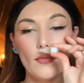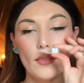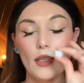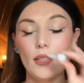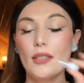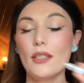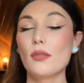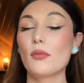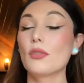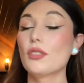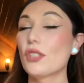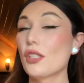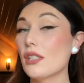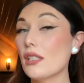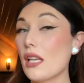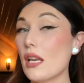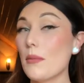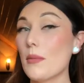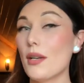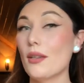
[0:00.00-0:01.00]
And this one just
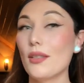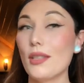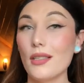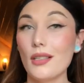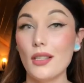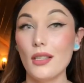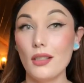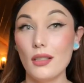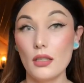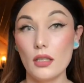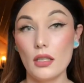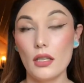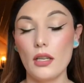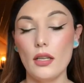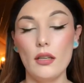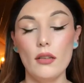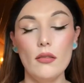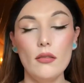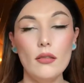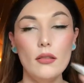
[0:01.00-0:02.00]
came out not that long
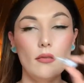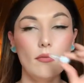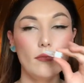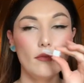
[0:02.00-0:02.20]
ago.